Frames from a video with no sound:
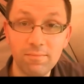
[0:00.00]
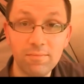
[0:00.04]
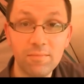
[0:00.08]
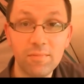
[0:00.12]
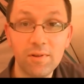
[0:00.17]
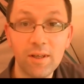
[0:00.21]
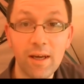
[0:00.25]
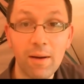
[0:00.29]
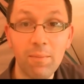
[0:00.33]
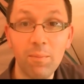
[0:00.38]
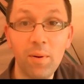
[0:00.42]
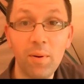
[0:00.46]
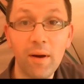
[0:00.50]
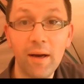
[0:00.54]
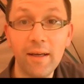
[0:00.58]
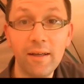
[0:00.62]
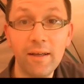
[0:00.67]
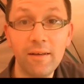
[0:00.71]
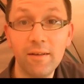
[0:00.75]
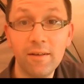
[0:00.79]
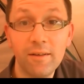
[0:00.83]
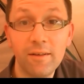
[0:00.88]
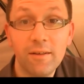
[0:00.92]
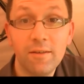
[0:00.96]

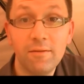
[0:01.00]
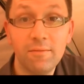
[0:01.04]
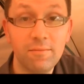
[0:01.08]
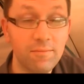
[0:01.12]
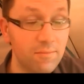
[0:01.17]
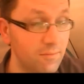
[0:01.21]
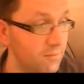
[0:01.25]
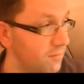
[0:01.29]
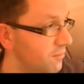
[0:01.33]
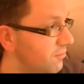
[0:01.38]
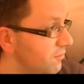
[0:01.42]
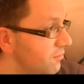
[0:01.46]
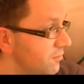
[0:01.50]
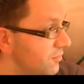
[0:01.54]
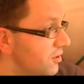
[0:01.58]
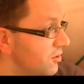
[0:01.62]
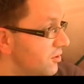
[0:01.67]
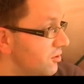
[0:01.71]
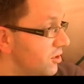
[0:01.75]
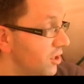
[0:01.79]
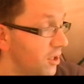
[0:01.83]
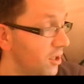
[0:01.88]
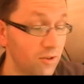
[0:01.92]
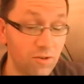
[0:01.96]
campaign
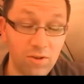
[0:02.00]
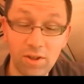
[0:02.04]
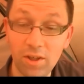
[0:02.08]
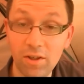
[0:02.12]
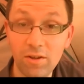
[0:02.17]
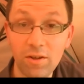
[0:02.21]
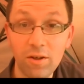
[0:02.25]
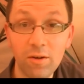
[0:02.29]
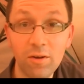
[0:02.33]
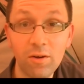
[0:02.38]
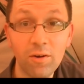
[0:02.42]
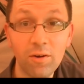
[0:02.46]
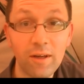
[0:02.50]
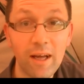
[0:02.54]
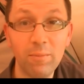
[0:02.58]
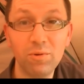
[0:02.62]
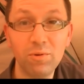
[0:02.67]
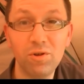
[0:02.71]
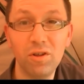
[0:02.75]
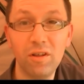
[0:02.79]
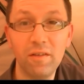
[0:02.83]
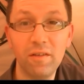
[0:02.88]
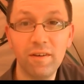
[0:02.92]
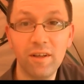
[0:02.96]
to continue. Like,
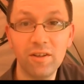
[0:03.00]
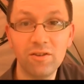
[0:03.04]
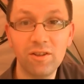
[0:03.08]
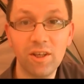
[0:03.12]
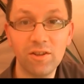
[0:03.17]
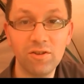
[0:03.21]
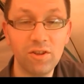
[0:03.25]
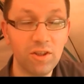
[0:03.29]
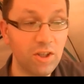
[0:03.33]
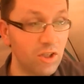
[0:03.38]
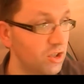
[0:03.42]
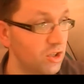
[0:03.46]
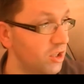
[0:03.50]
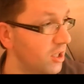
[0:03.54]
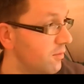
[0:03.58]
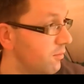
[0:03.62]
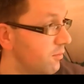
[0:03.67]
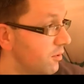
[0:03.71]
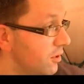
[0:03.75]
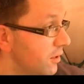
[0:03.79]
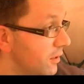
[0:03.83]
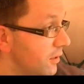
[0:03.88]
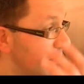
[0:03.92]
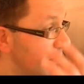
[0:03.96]
absolutely fantastic achievement.